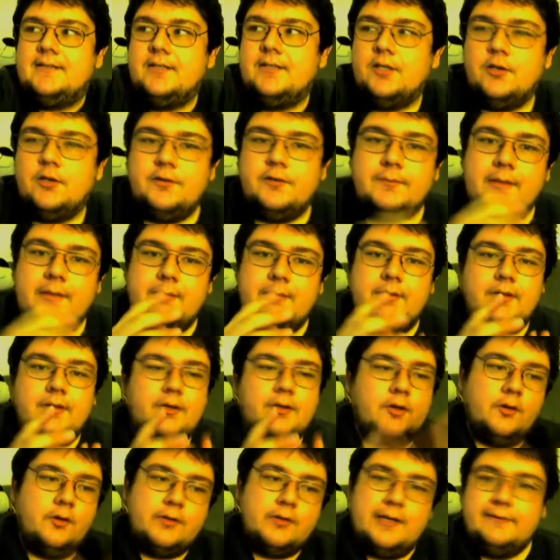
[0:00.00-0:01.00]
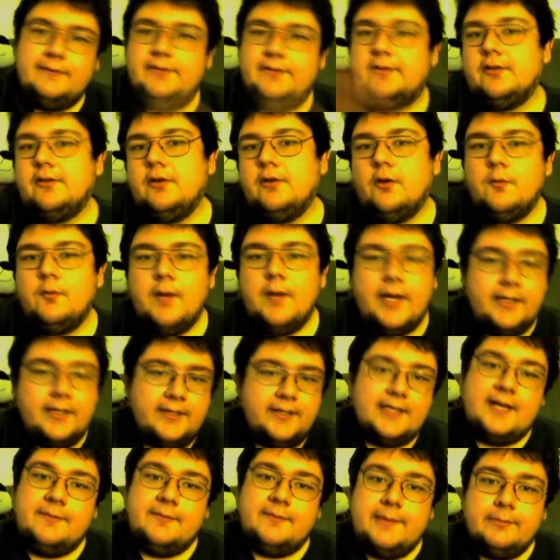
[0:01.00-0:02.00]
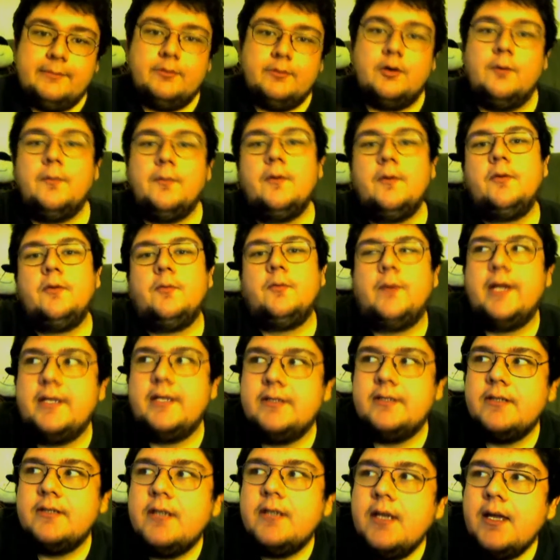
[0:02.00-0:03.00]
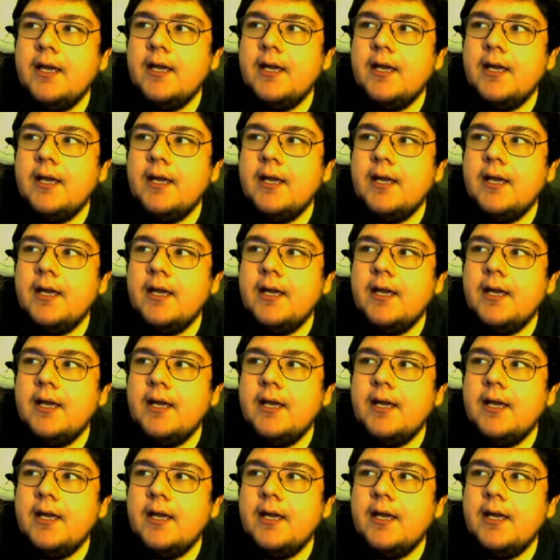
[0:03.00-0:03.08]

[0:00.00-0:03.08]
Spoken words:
You maybe could go left, you could go right. You could have people go both ways,